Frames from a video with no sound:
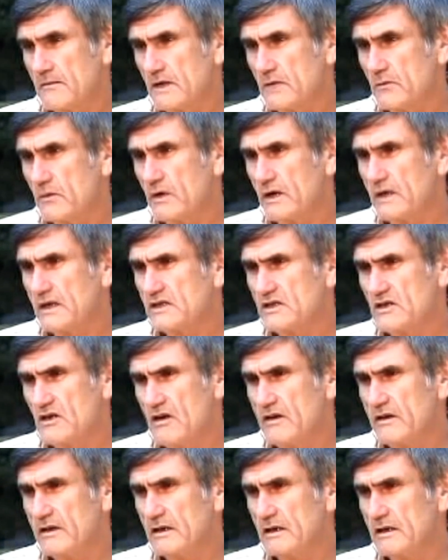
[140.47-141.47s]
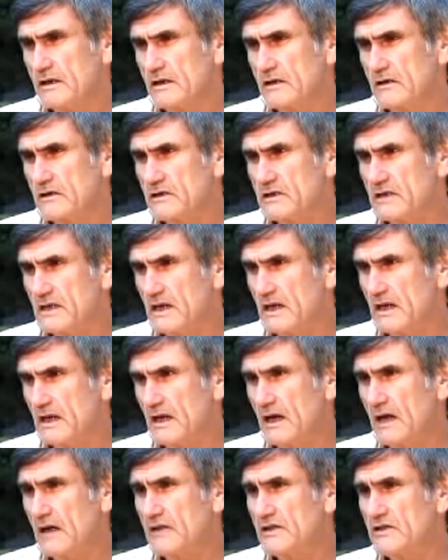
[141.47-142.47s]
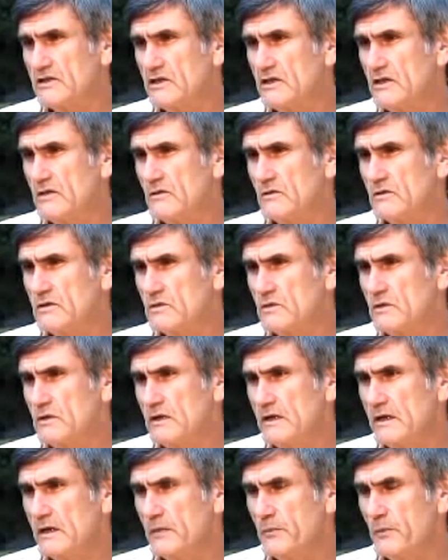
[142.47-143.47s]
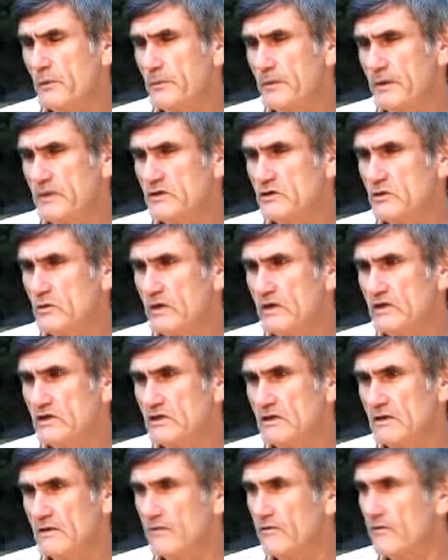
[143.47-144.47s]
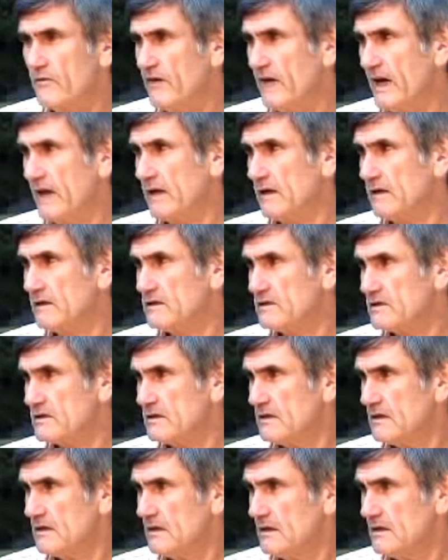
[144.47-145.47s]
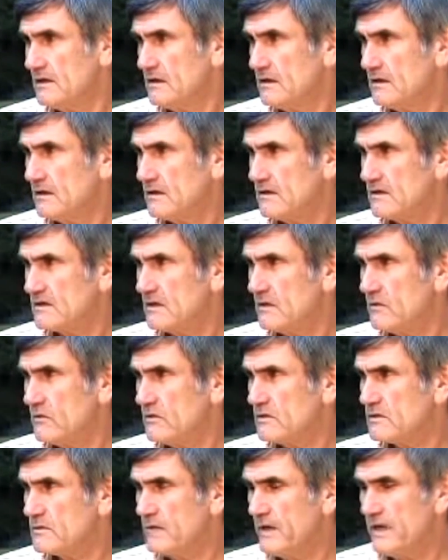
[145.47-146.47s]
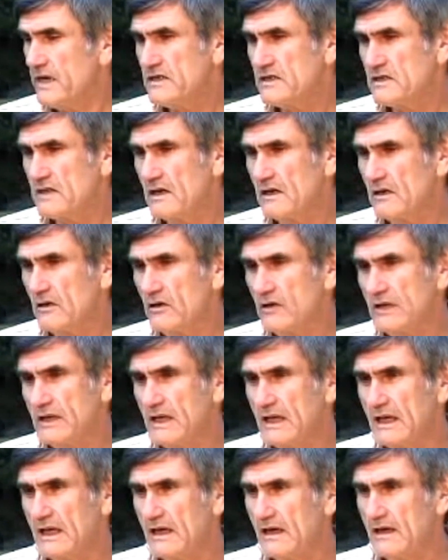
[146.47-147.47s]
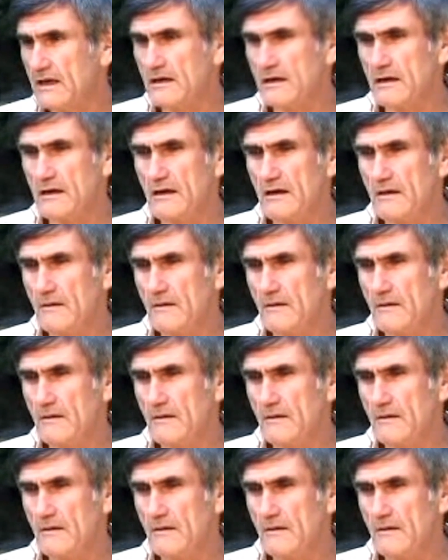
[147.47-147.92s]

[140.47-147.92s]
But what I saw in clinical psychology was really a perpetuation of the violence, because it was based on looking at